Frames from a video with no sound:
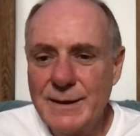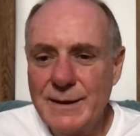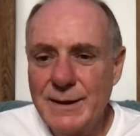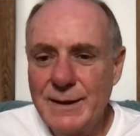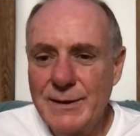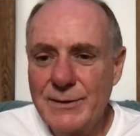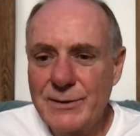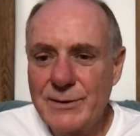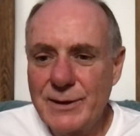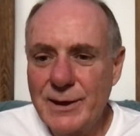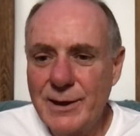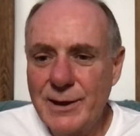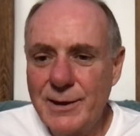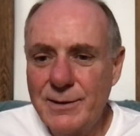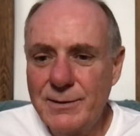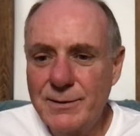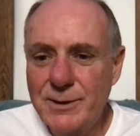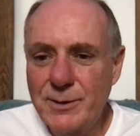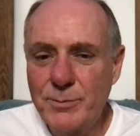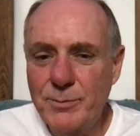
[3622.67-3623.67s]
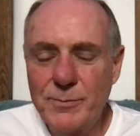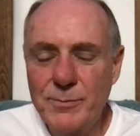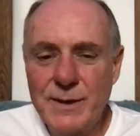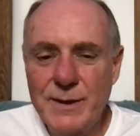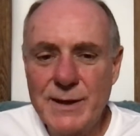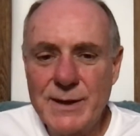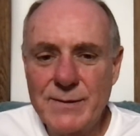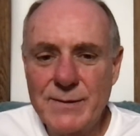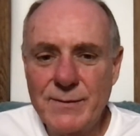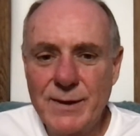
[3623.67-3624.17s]
So a couple of
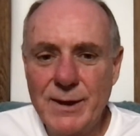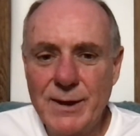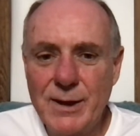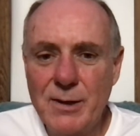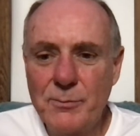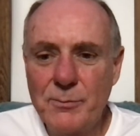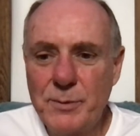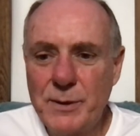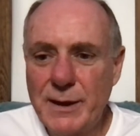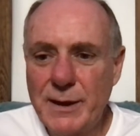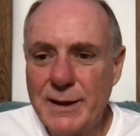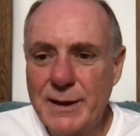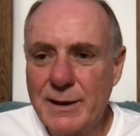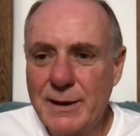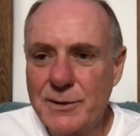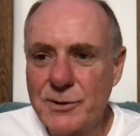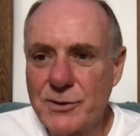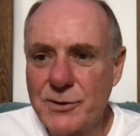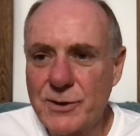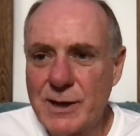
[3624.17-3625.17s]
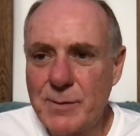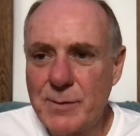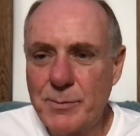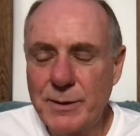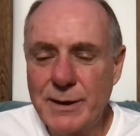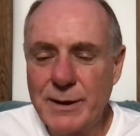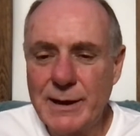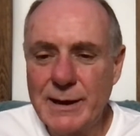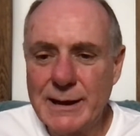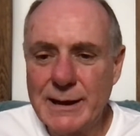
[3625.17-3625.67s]
minutes of harp here, and I'll just keep
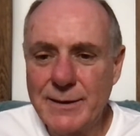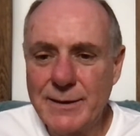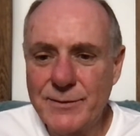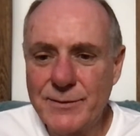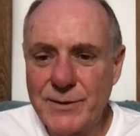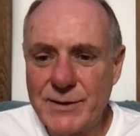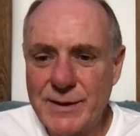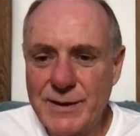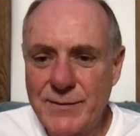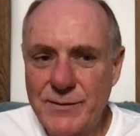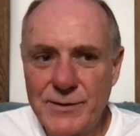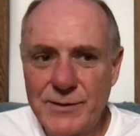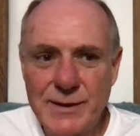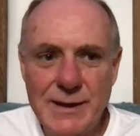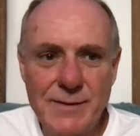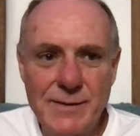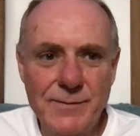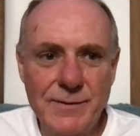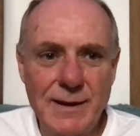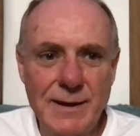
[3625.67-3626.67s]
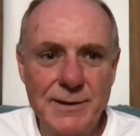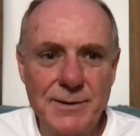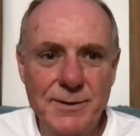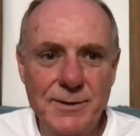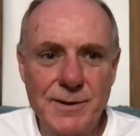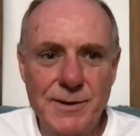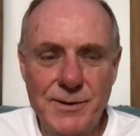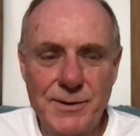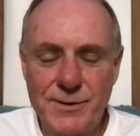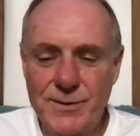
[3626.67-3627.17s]
an eye out to see if there's any final
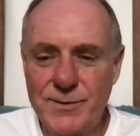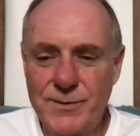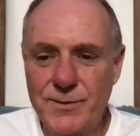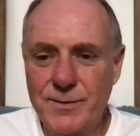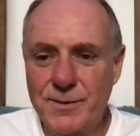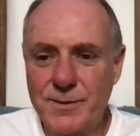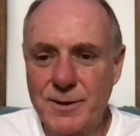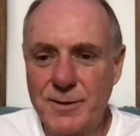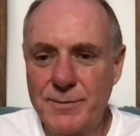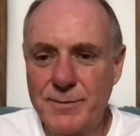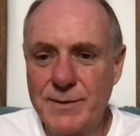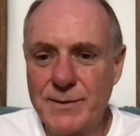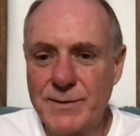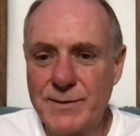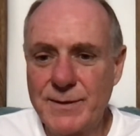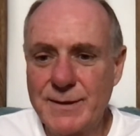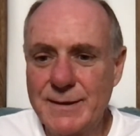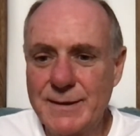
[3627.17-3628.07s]
questions or comments.